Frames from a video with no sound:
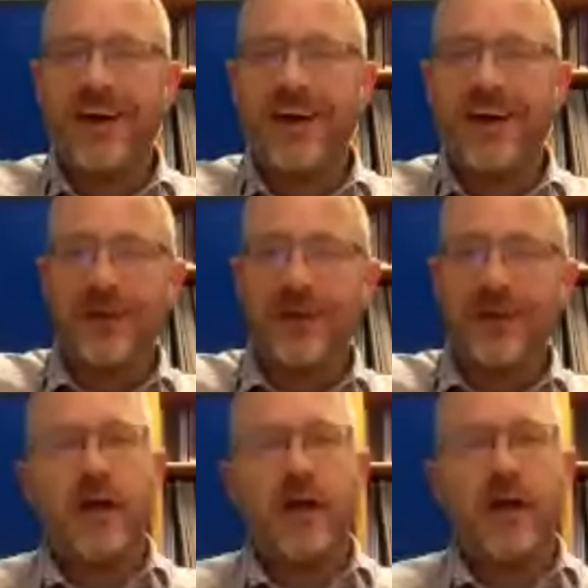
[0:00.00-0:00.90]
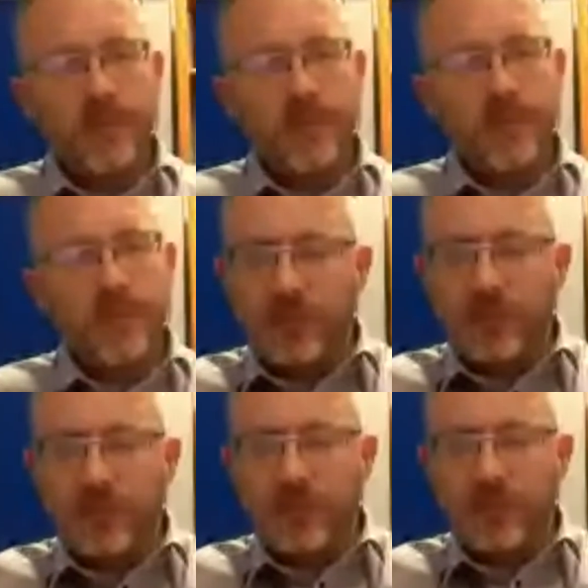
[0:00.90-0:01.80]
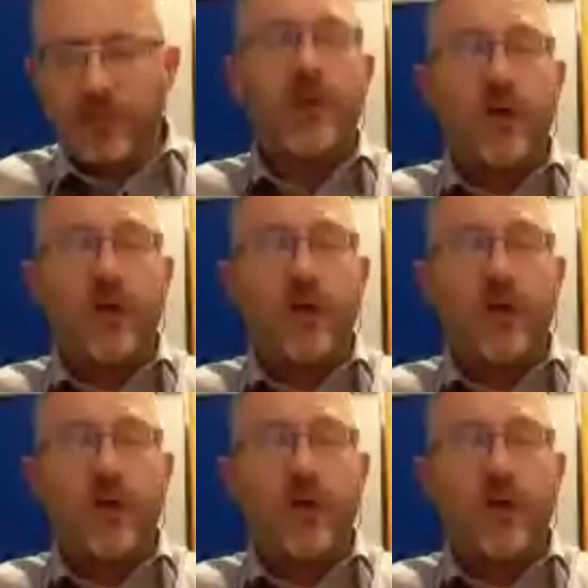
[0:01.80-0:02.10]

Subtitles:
or wherever, doesn't matter.